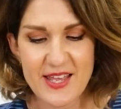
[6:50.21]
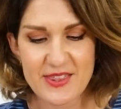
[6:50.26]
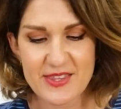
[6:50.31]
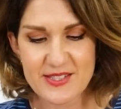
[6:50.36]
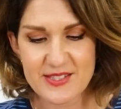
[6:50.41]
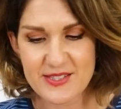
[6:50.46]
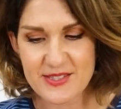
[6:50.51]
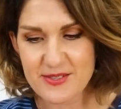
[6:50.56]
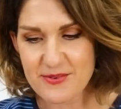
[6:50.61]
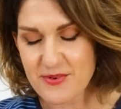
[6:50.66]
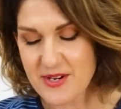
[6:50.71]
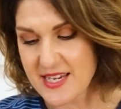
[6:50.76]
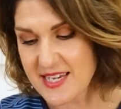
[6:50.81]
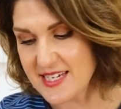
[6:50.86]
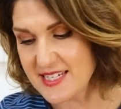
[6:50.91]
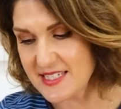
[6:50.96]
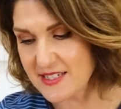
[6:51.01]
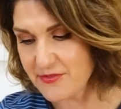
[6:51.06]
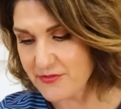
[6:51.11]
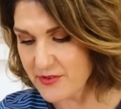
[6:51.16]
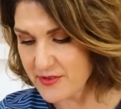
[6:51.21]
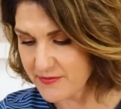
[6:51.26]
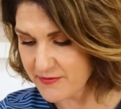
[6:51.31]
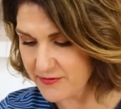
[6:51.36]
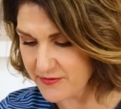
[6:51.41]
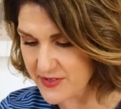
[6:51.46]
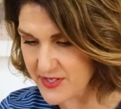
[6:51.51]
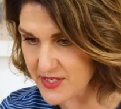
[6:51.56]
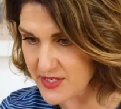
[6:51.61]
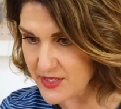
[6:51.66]
there's three
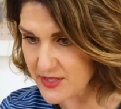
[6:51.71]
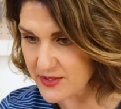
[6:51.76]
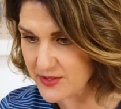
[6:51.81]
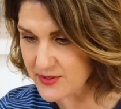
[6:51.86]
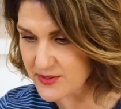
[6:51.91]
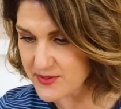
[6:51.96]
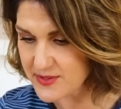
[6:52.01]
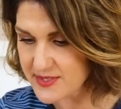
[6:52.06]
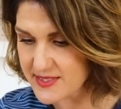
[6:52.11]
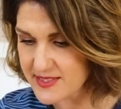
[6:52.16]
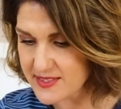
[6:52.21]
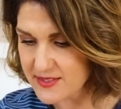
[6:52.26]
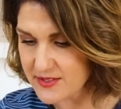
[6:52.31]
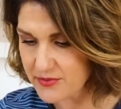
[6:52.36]
different views